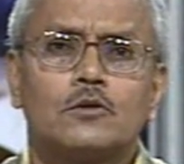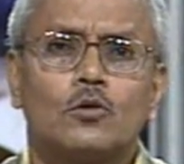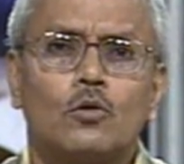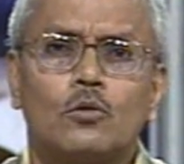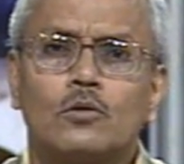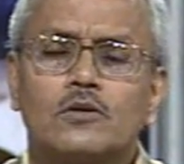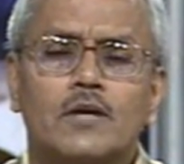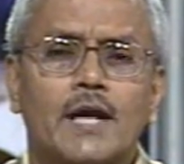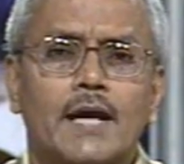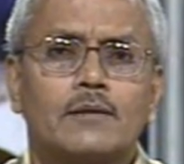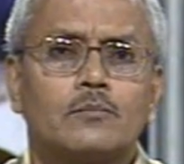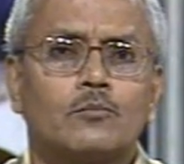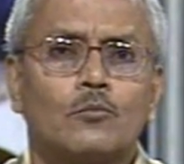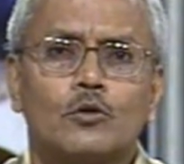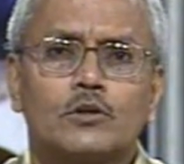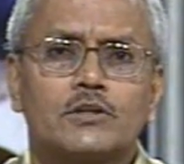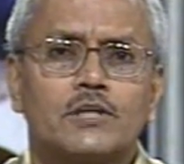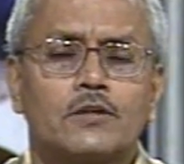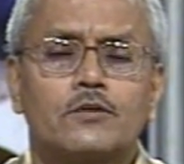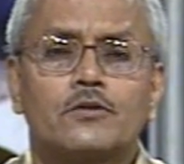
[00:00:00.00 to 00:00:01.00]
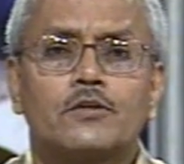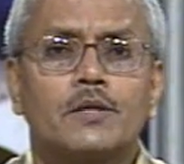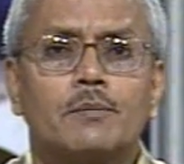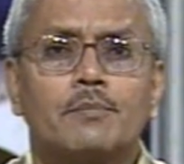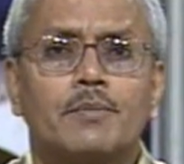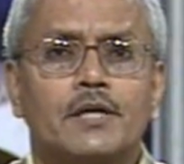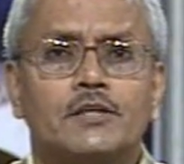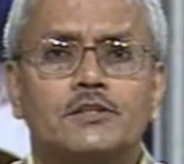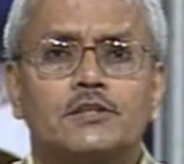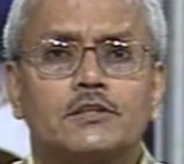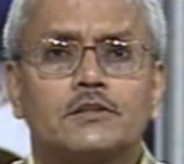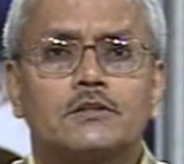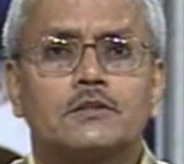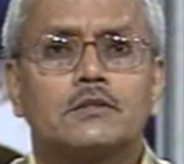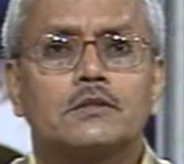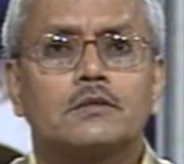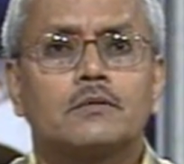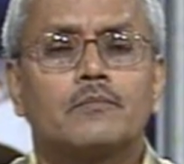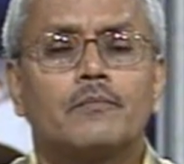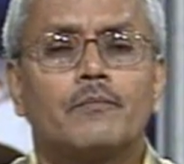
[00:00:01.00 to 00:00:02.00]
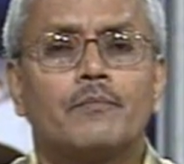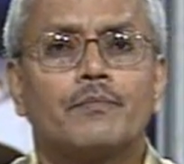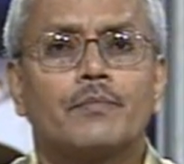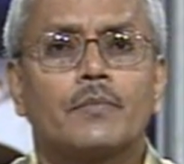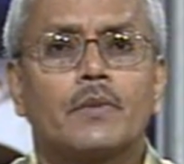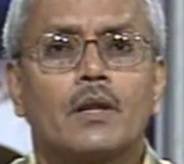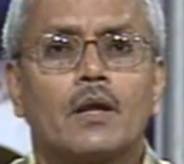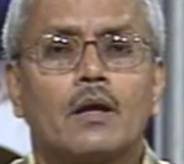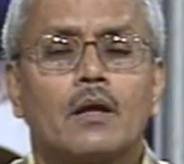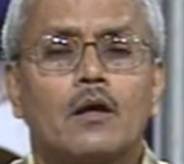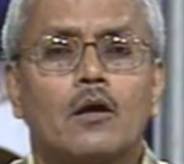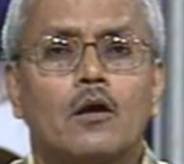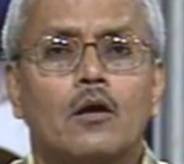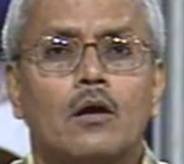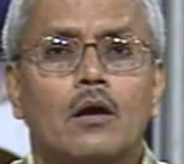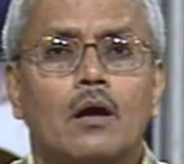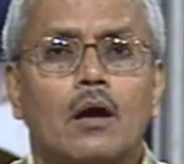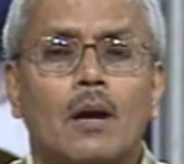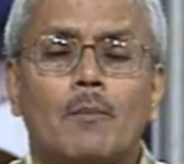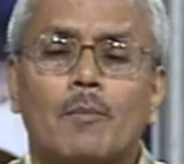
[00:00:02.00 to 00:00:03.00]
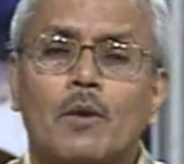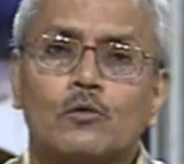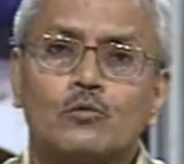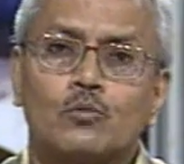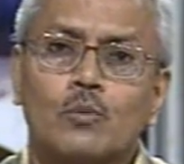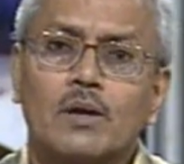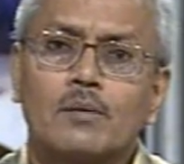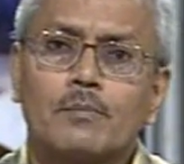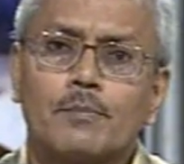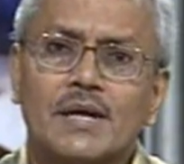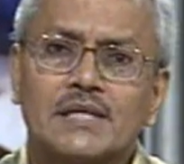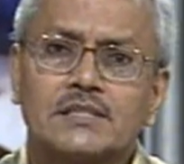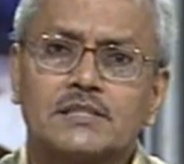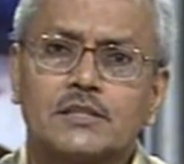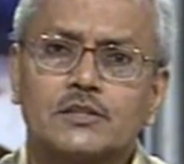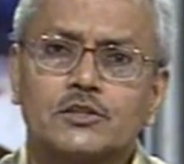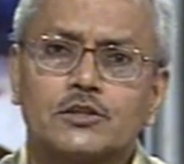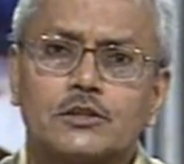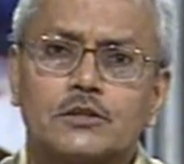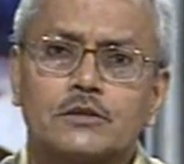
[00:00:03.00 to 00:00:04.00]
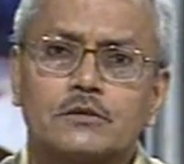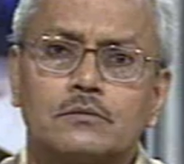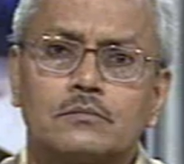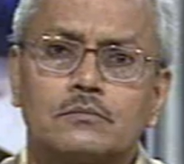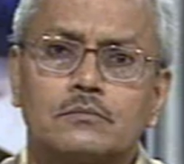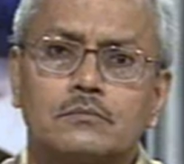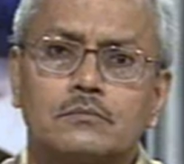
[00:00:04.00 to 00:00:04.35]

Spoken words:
Don't write more than 3 pages about one passage.